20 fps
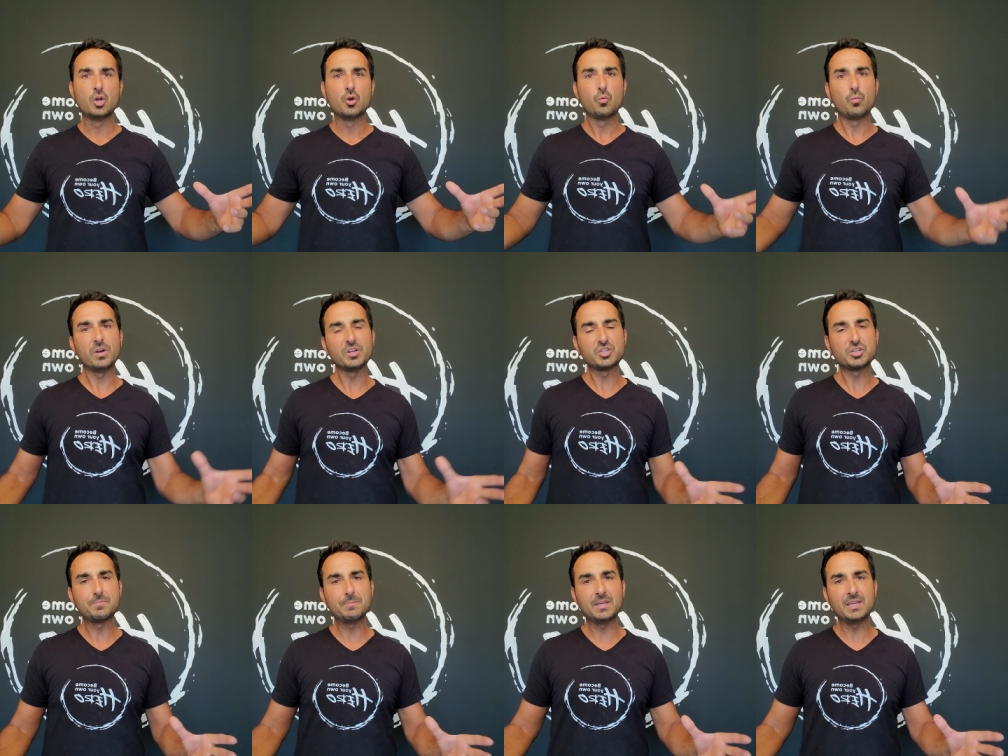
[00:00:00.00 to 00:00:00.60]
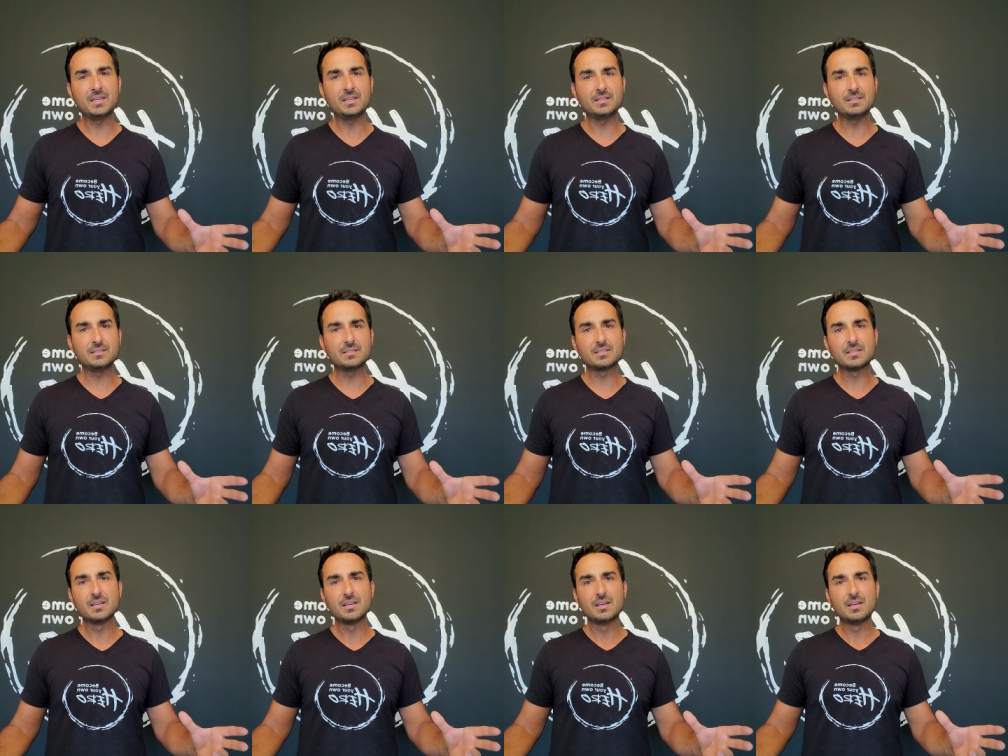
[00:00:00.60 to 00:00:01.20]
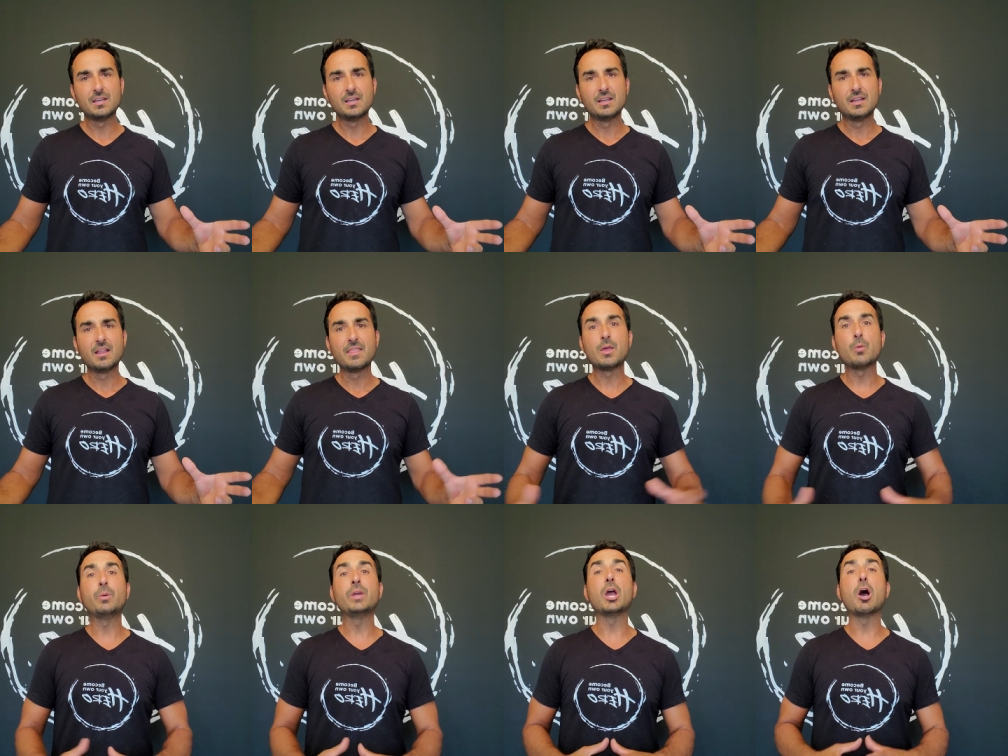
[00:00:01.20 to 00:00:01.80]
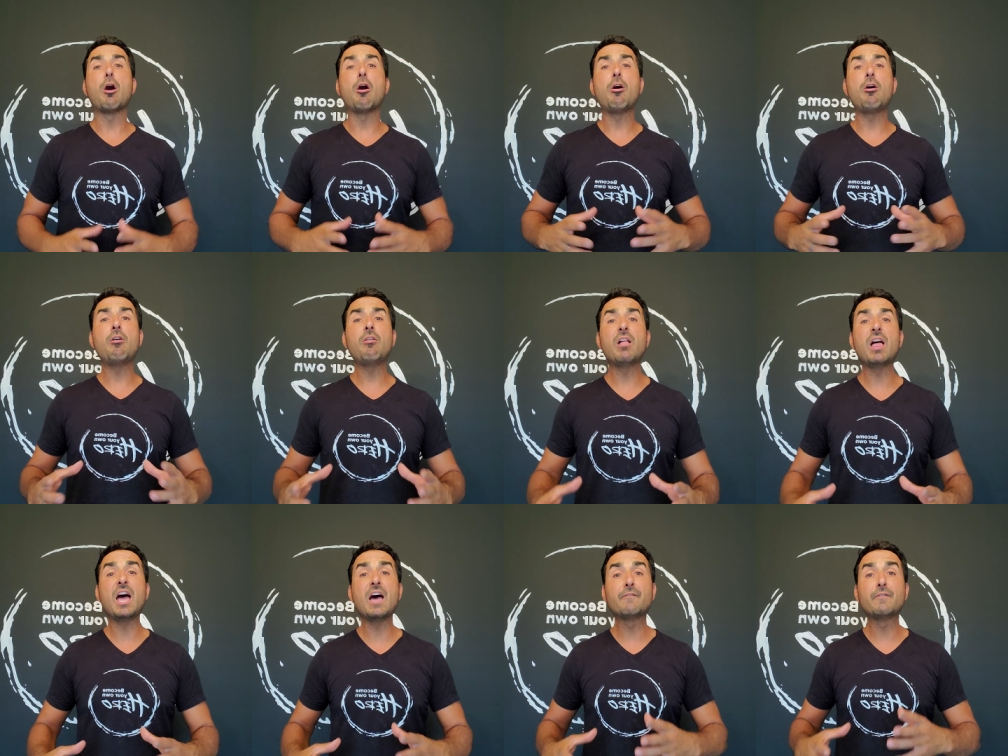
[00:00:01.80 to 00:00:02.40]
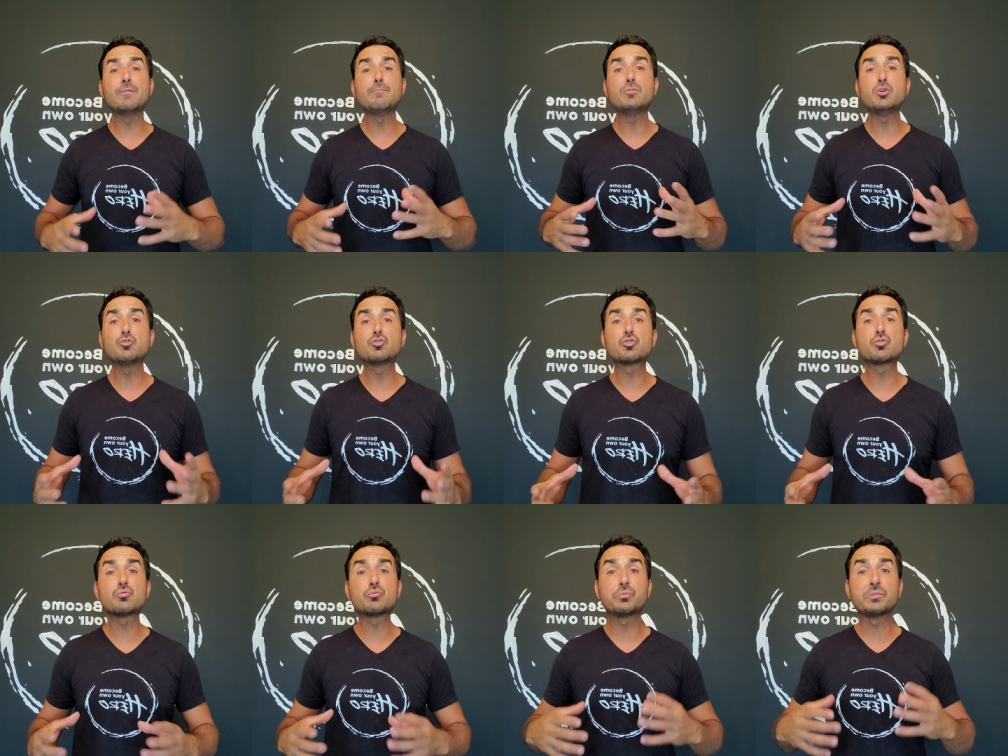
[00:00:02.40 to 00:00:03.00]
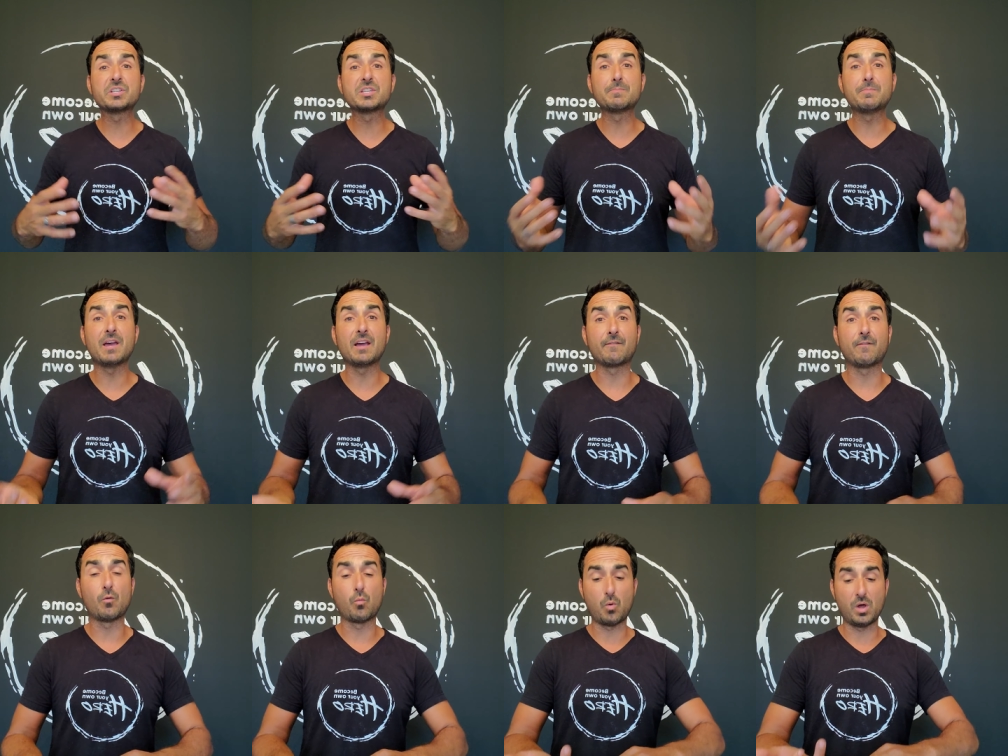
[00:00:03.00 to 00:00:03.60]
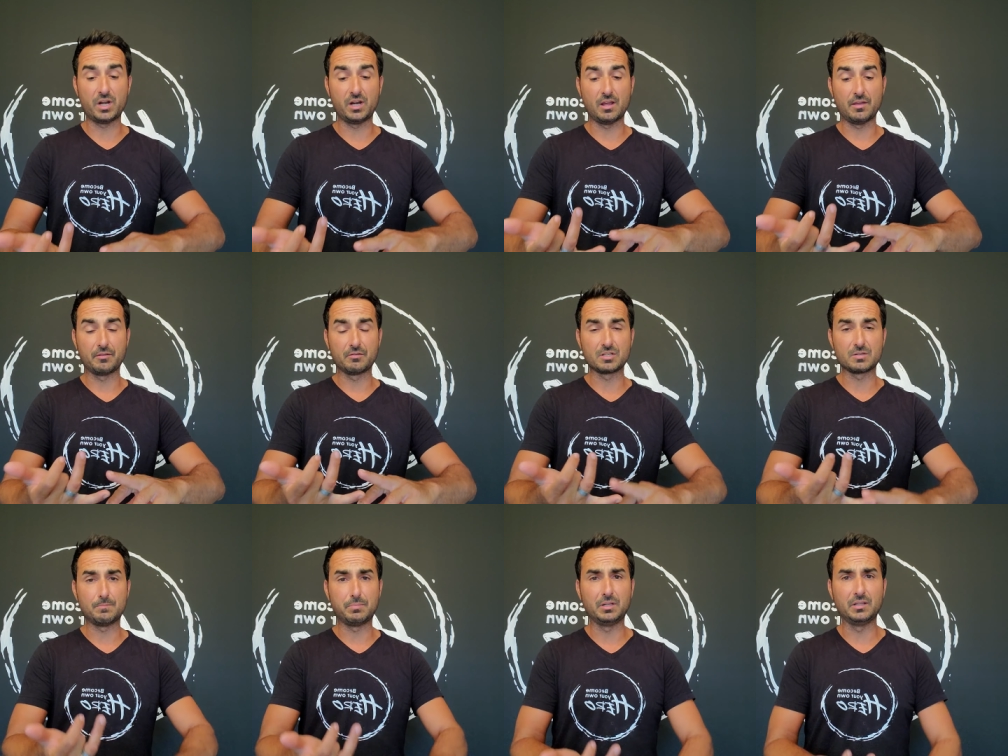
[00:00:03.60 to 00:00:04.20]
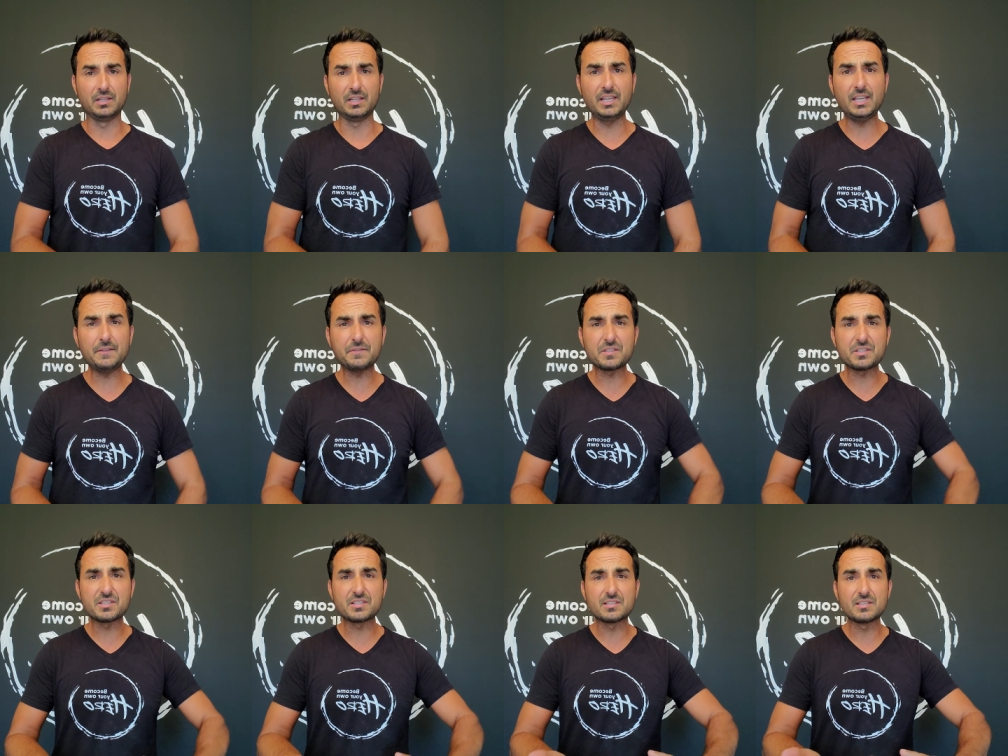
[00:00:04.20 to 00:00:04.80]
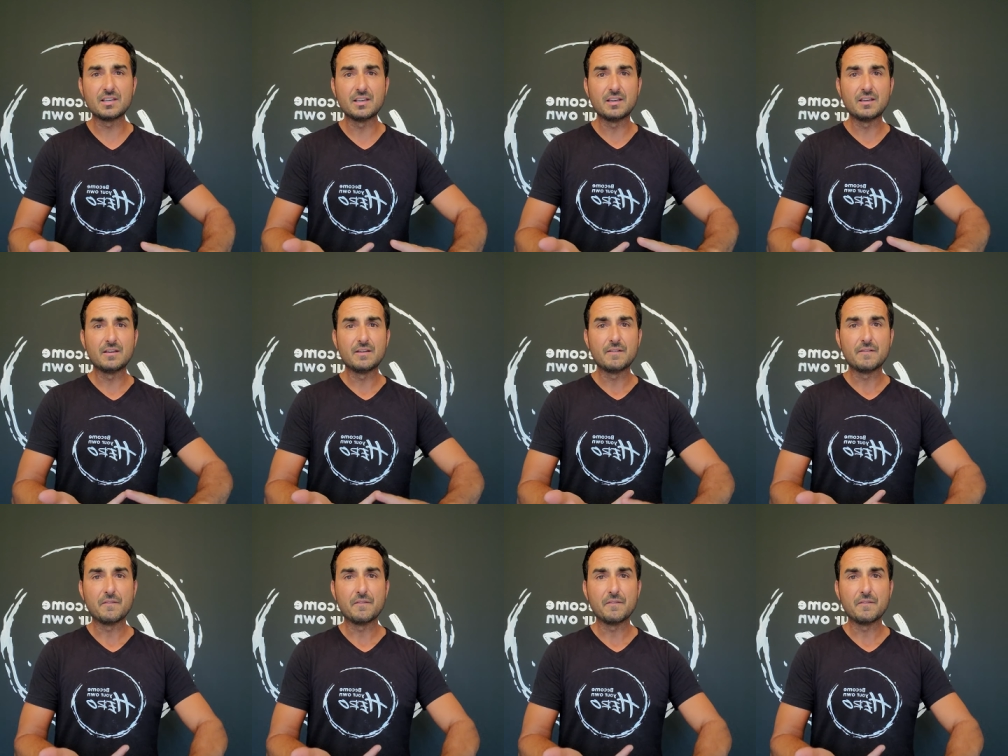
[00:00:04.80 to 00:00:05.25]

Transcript: which means that we all have a mutual respect for one another's beliefs,